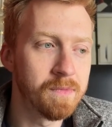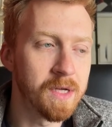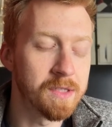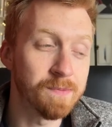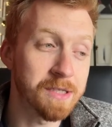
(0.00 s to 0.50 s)

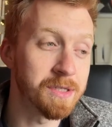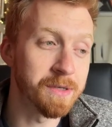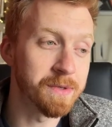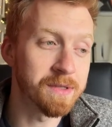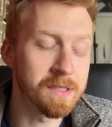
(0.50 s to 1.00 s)

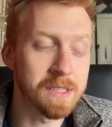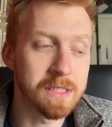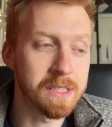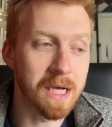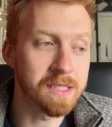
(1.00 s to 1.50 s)
especially with the
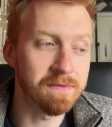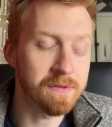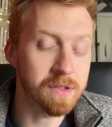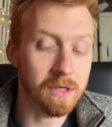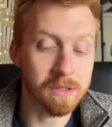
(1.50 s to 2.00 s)
CCS
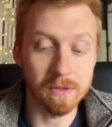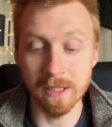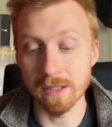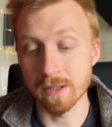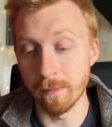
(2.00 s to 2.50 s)
infrastructure
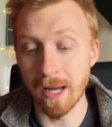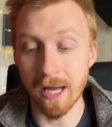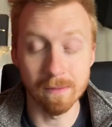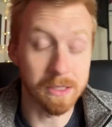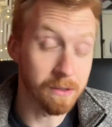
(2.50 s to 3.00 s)
being so
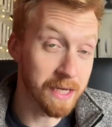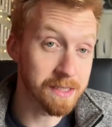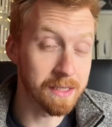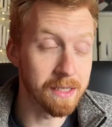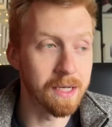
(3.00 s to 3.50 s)
bad, I'm sure that
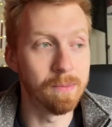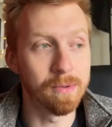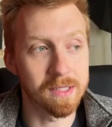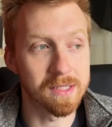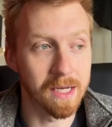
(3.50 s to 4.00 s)
didn't help
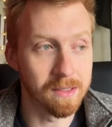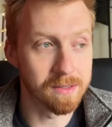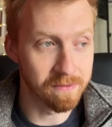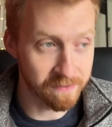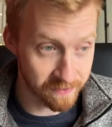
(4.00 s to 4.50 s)
with the sales
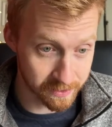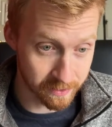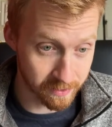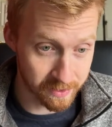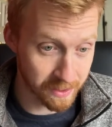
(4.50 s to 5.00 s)
of the
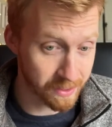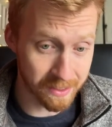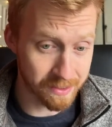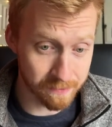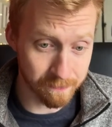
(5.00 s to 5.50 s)
Fiskers. Like,
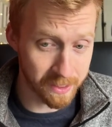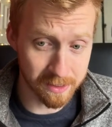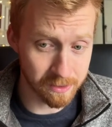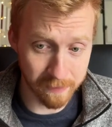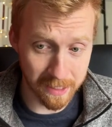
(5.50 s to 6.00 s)
at this money,
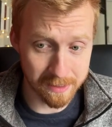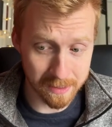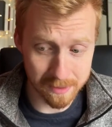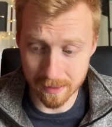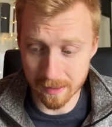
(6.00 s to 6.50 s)
just buy a
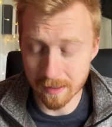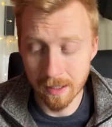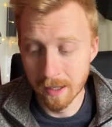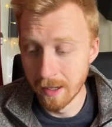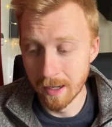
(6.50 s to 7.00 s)
Tesla.
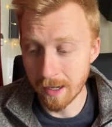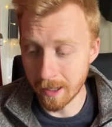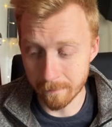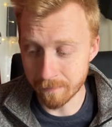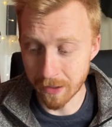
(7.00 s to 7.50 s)

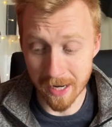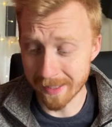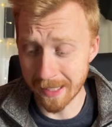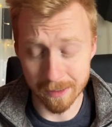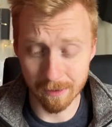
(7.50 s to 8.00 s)
You're
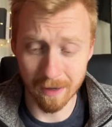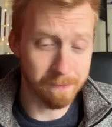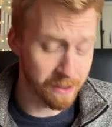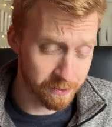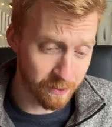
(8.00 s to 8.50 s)
not getting great
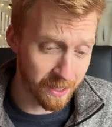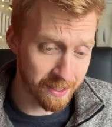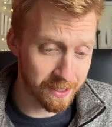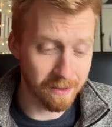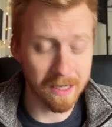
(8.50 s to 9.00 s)
build
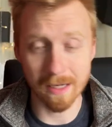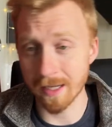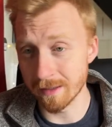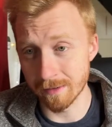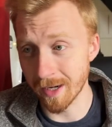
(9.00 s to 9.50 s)
quality. You're not
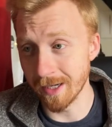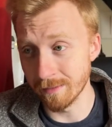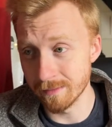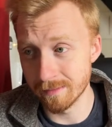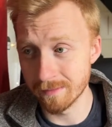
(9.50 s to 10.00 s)
getting great
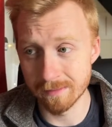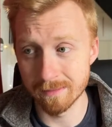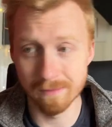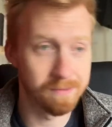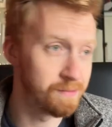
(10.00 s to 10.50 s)

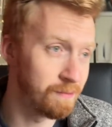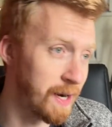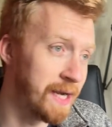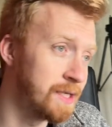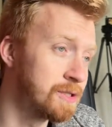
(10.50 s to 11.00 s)

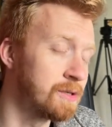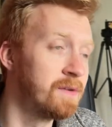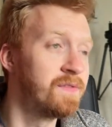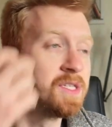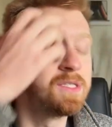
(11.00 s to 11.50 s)
range or
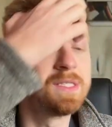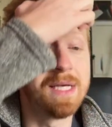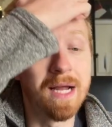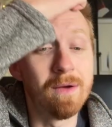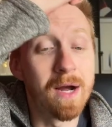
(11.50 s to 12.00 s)

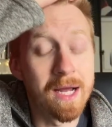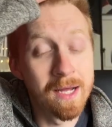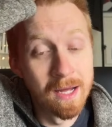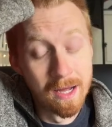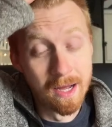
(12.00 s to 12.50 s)
efficiency anyway.
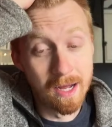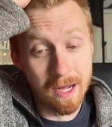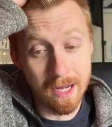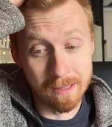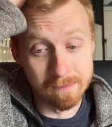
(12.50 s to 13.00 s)

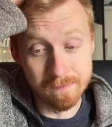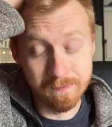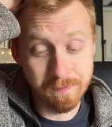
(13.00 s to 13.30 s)
The